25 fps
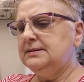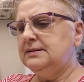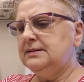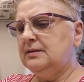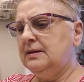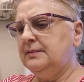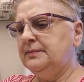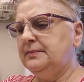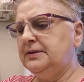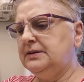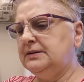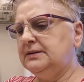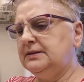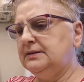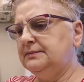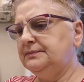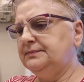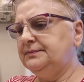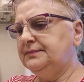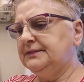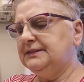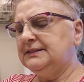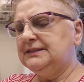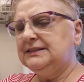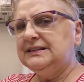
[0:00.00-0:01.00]
So I'm going to
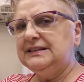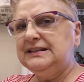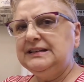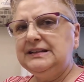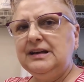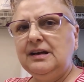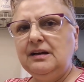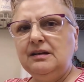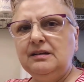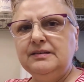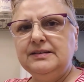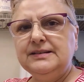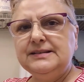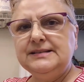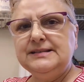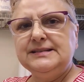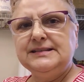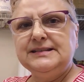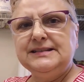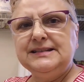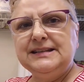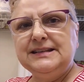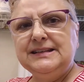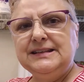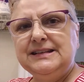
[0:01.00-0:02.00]
clean all this
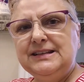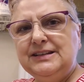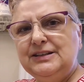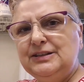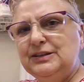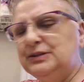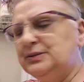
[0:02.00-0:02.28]
sticky